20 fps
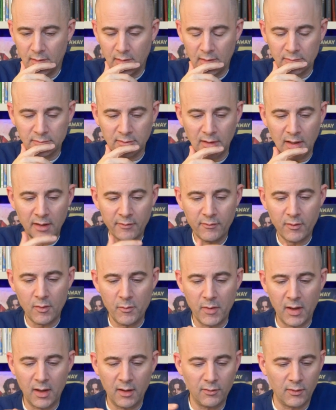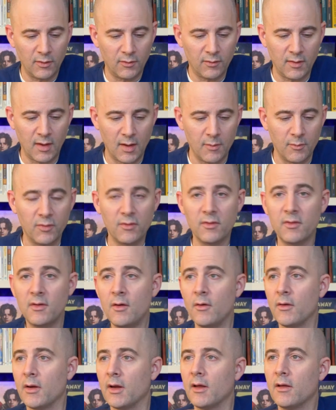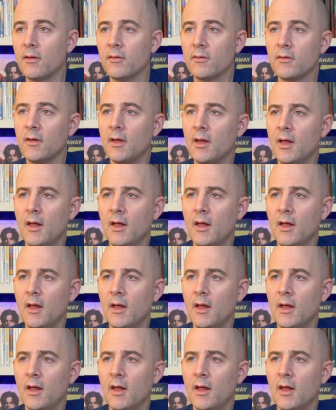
a lot of them in the same series.